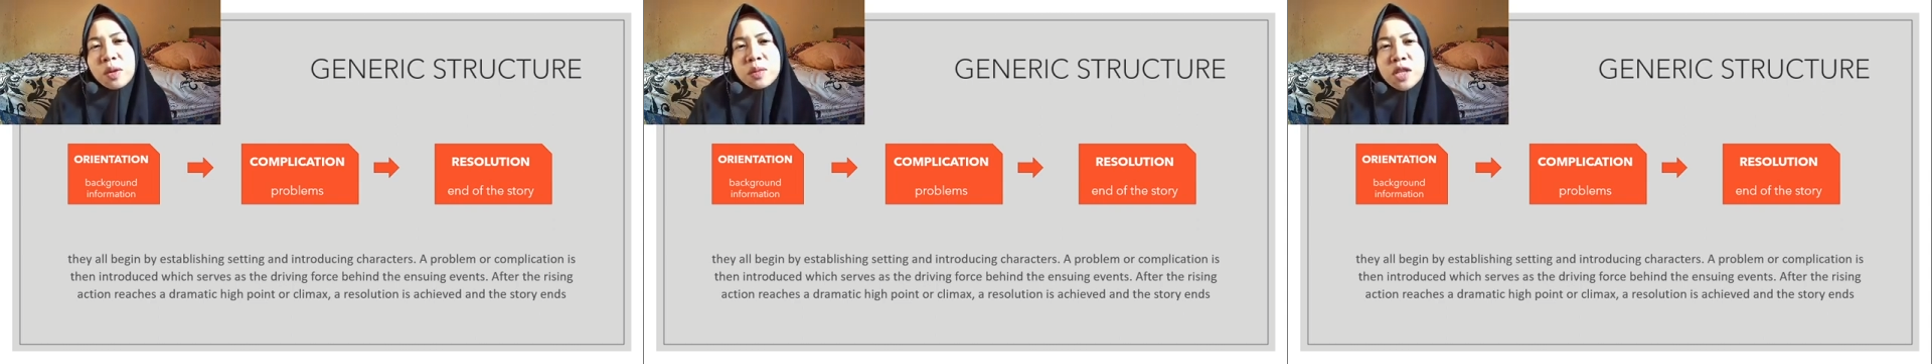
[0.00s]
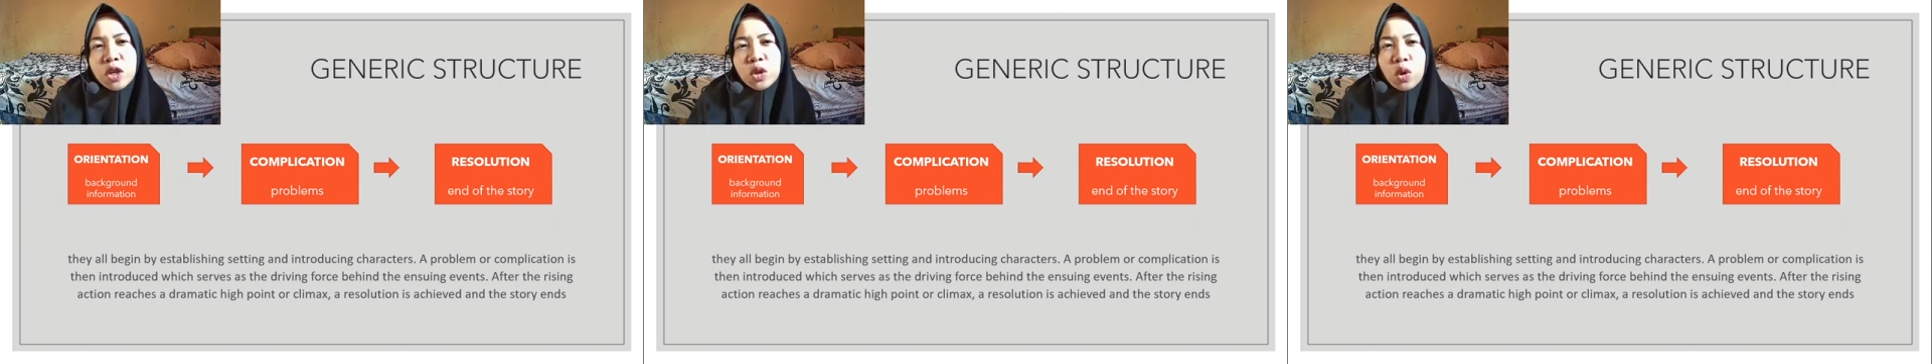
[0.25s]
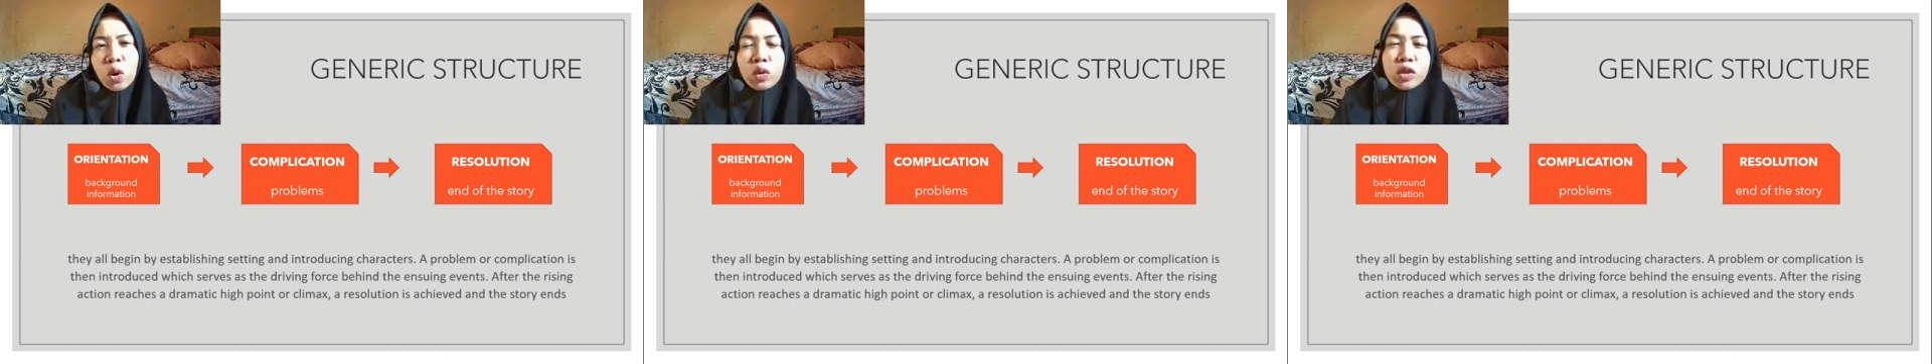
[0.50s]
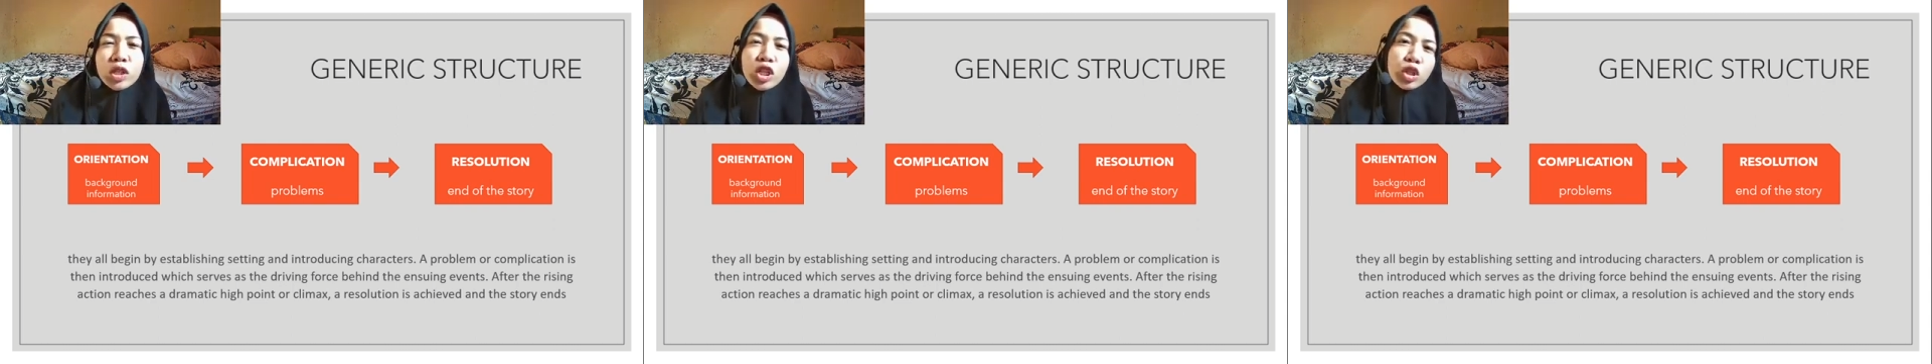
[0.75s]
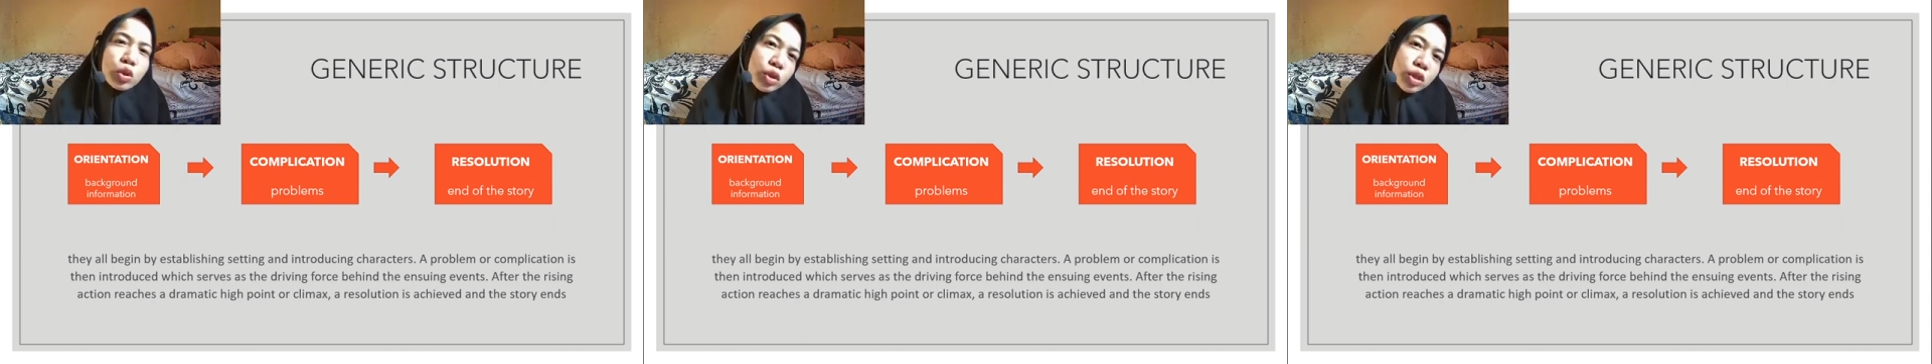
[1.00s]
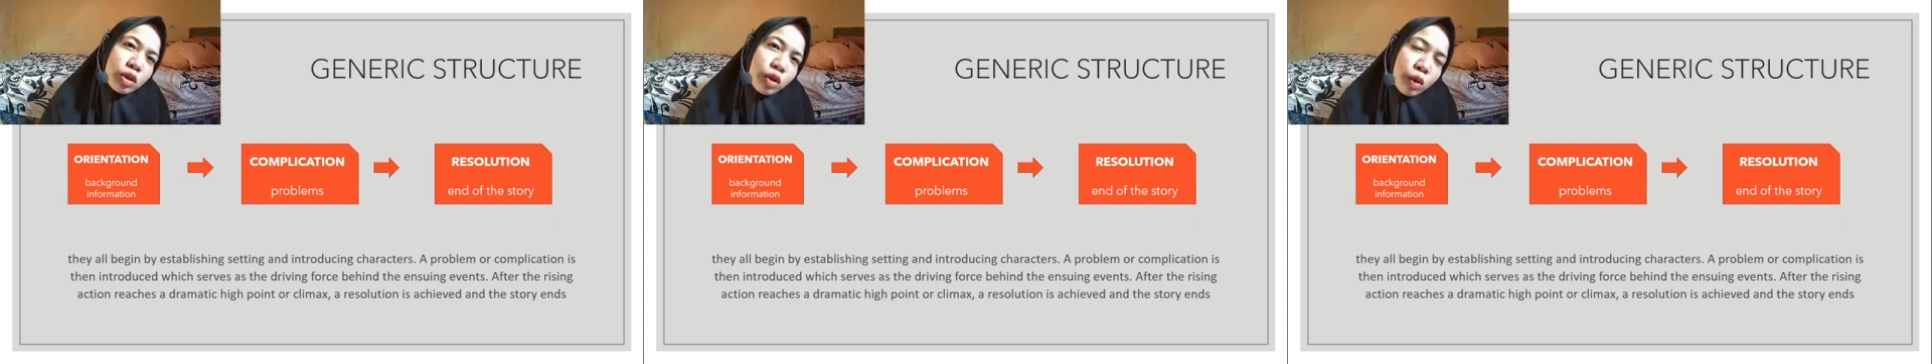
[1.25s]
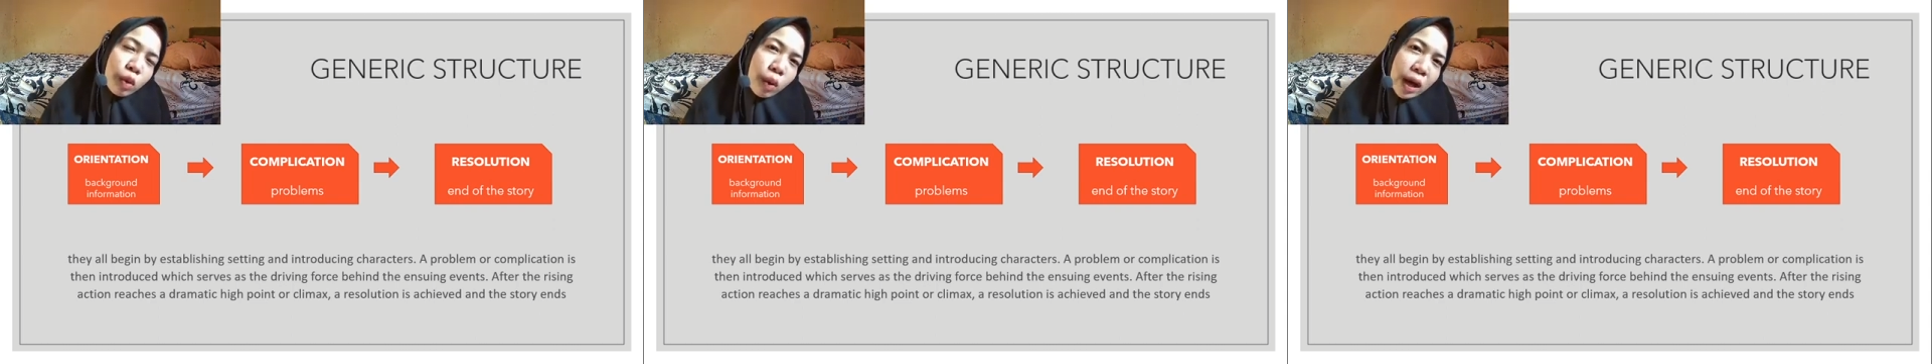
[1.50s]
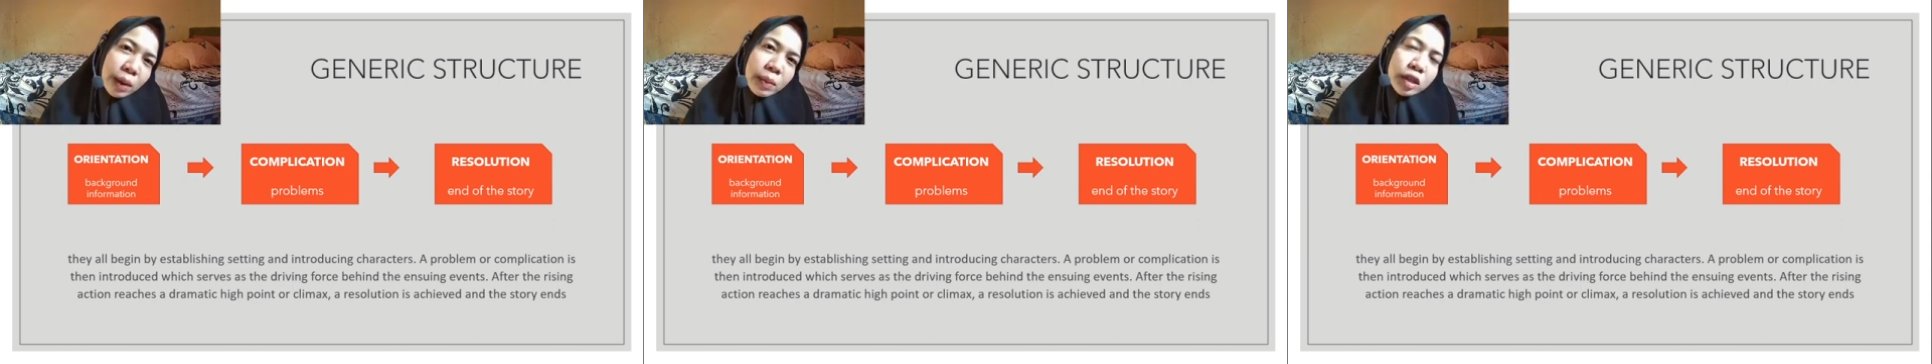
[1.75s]
and goes into the
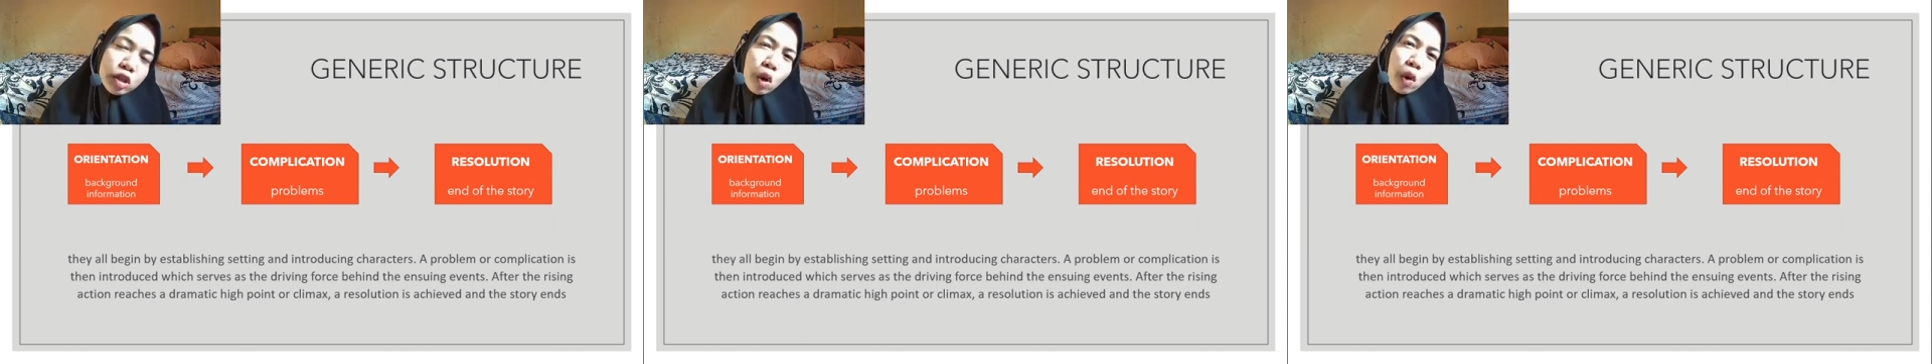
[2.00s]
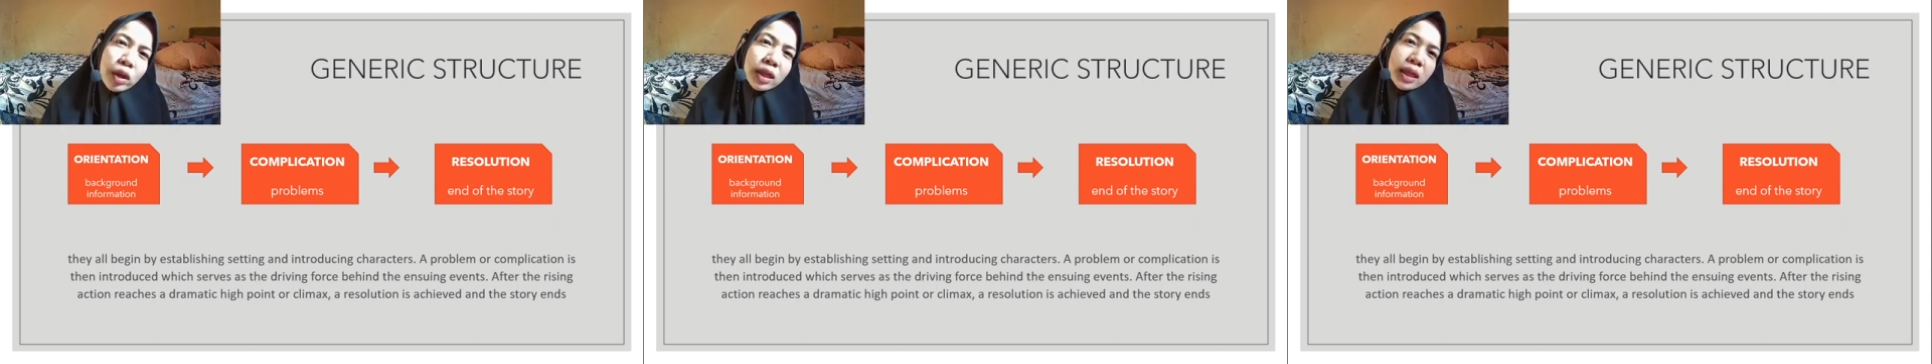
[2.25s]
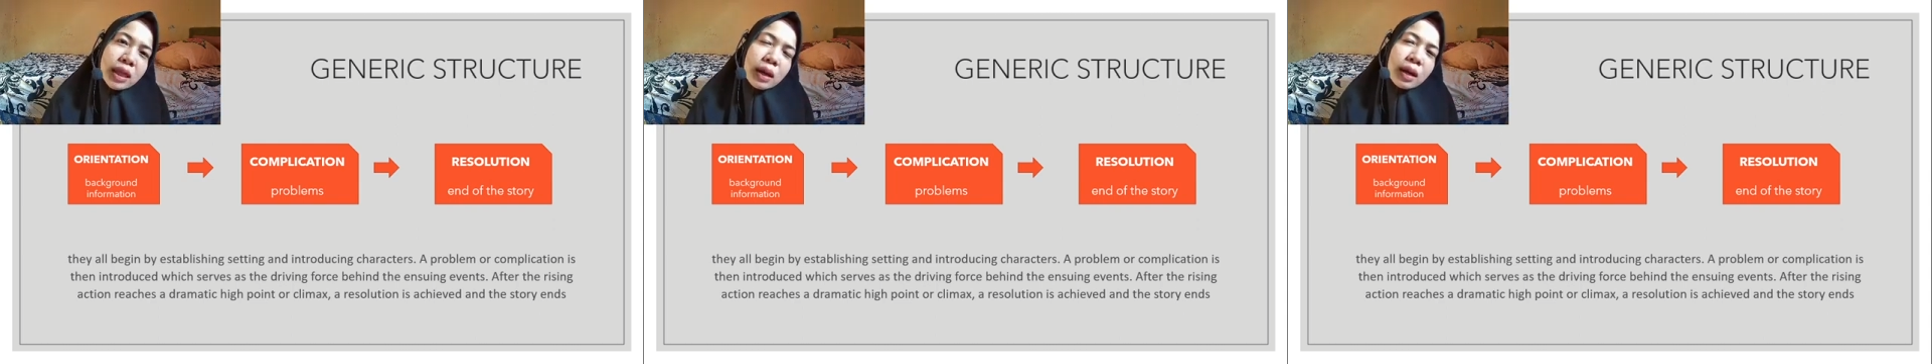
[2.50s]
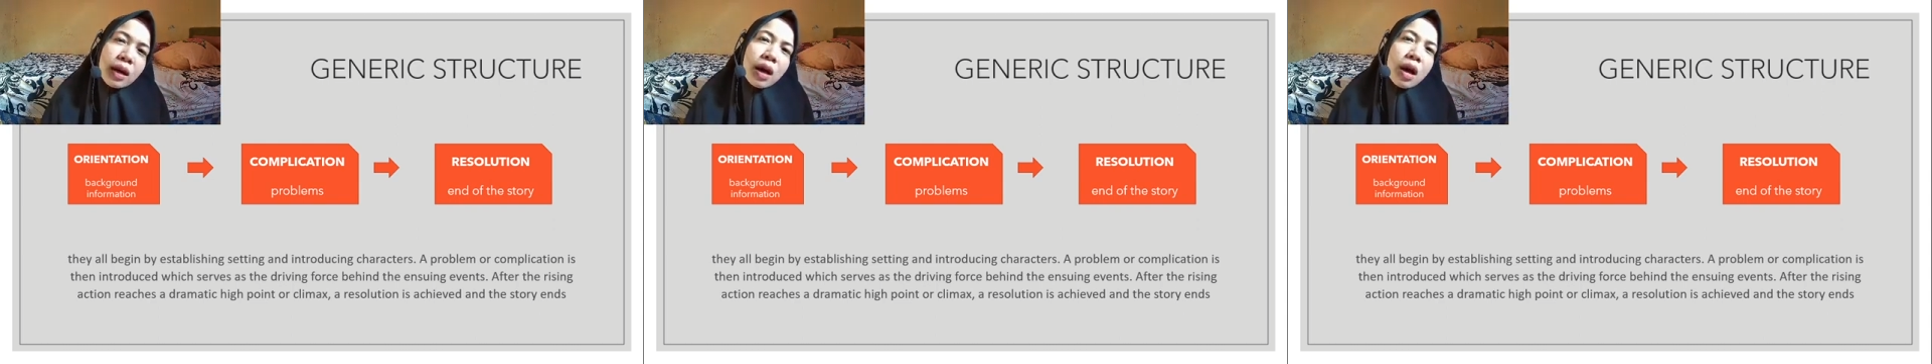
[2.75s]
climax or the